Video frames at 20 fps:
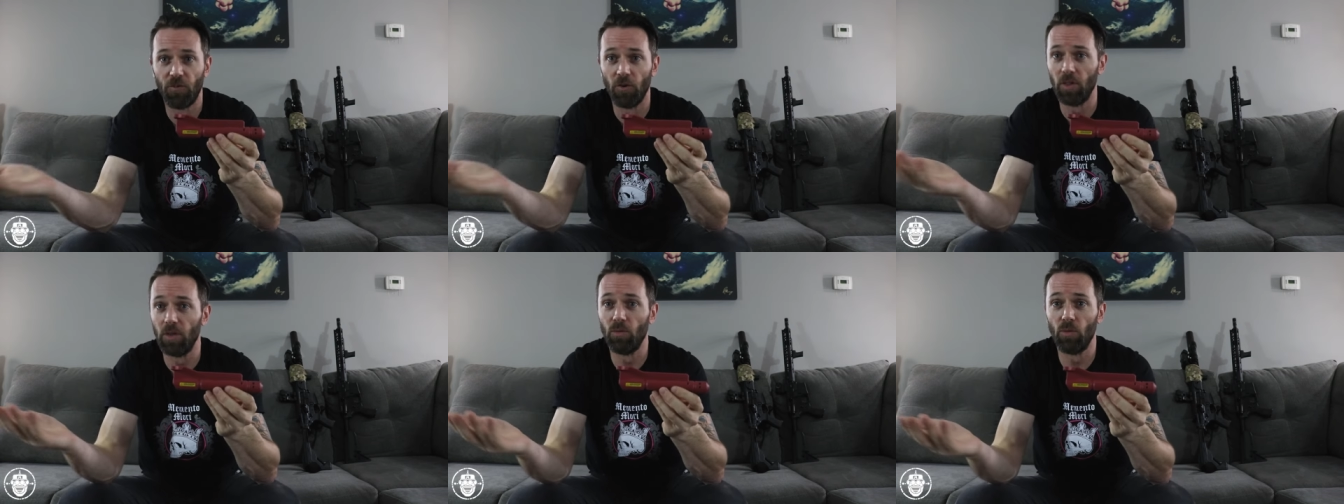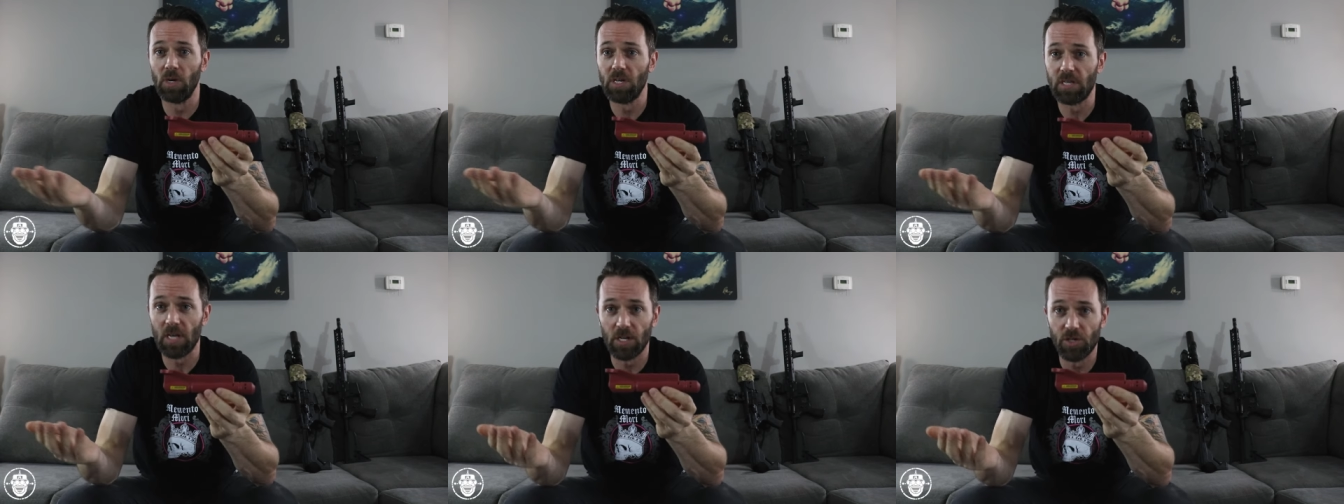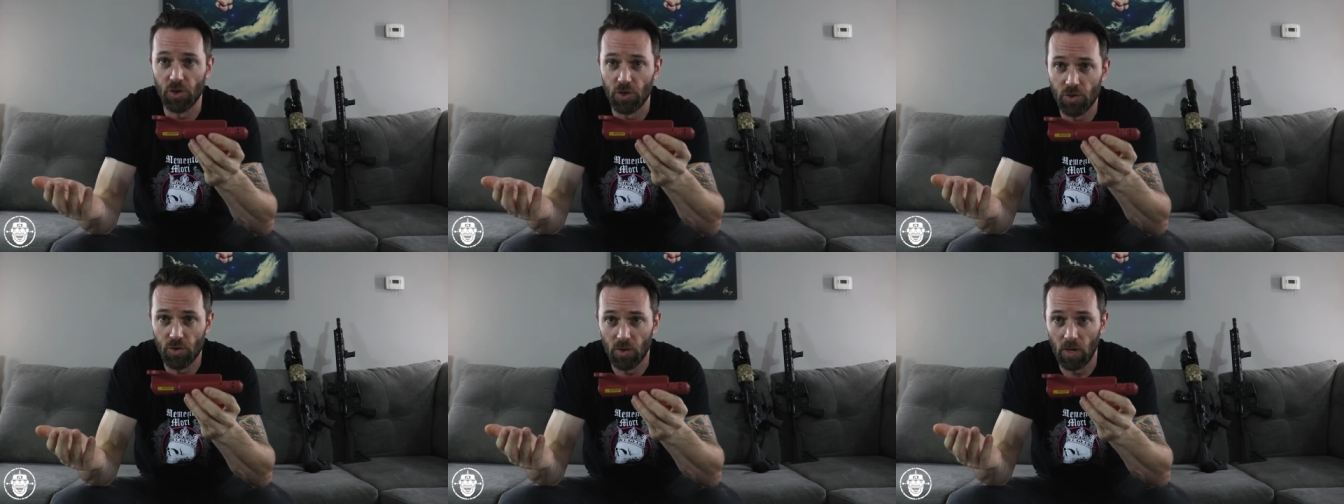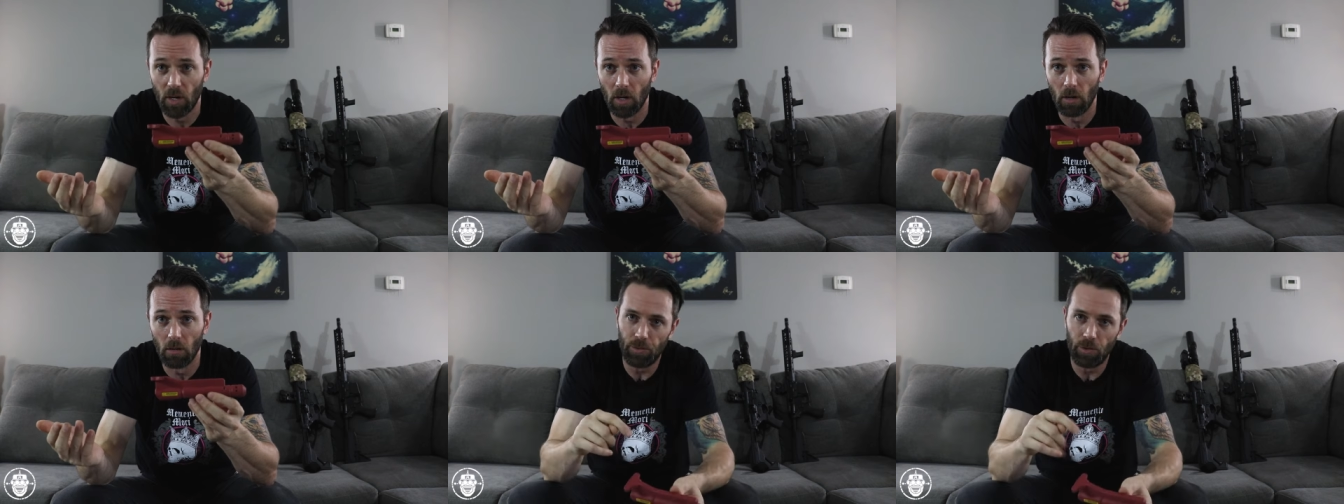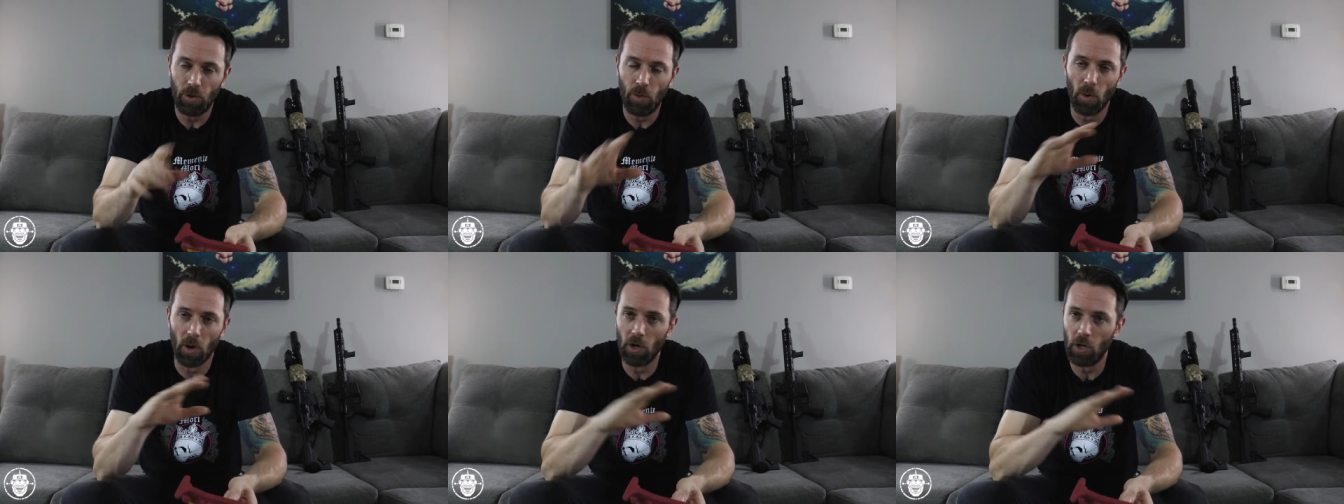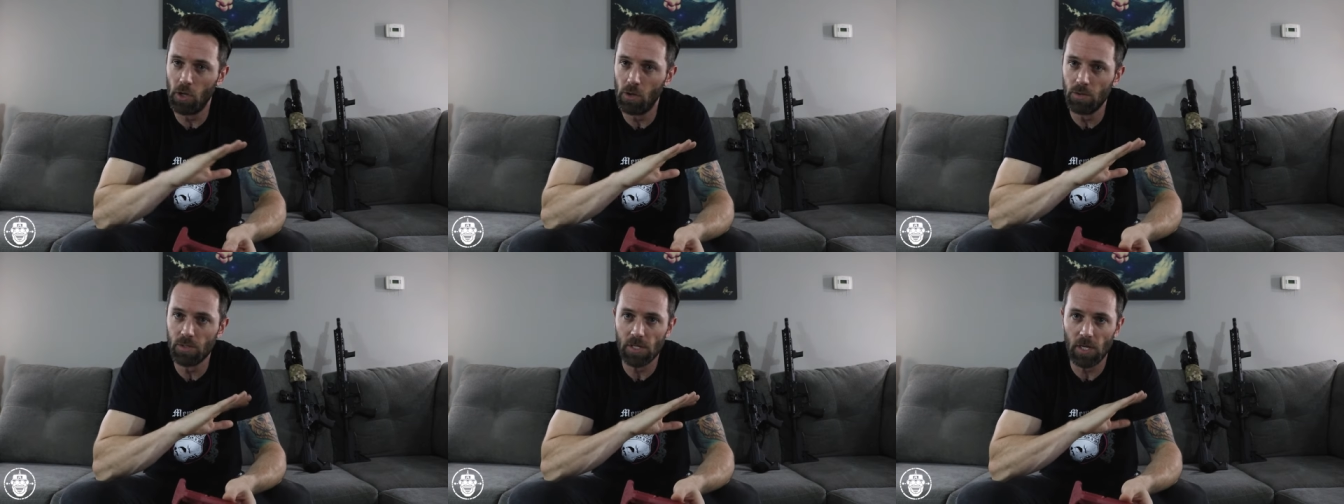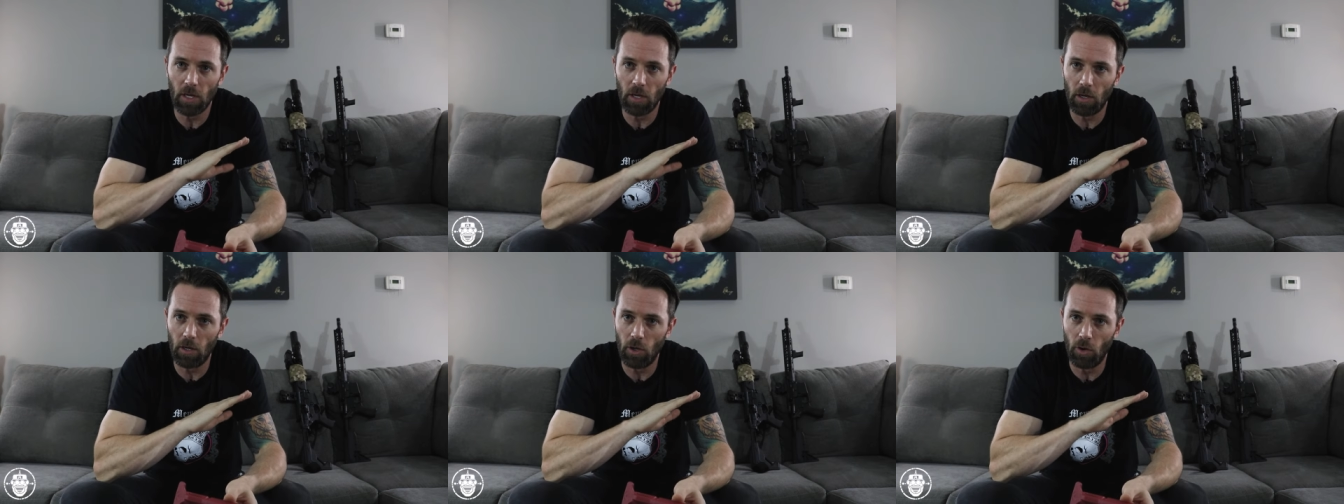fully resets your trigger. You are
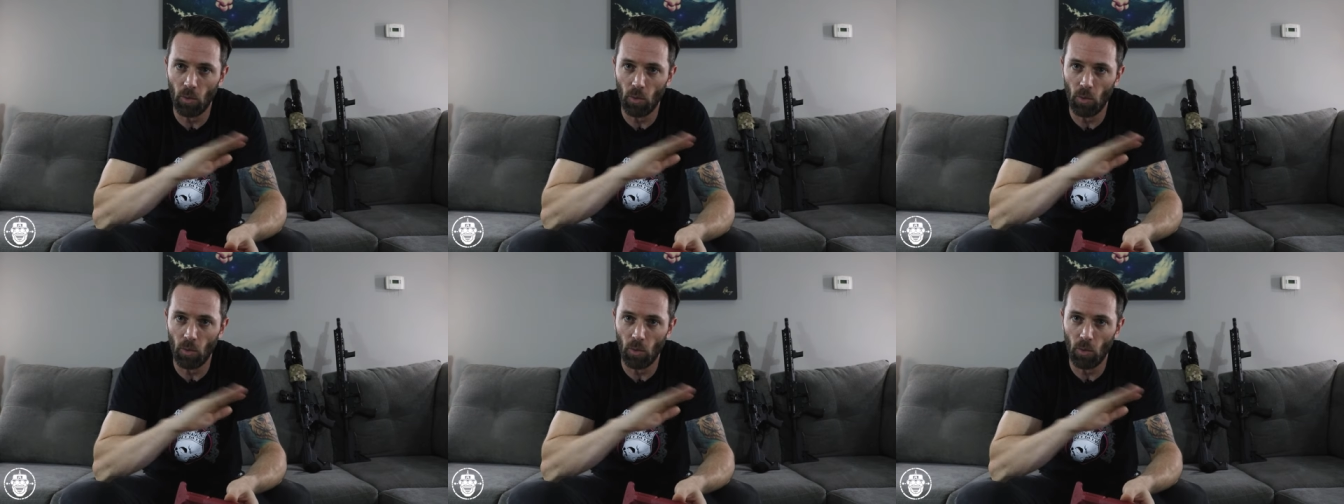using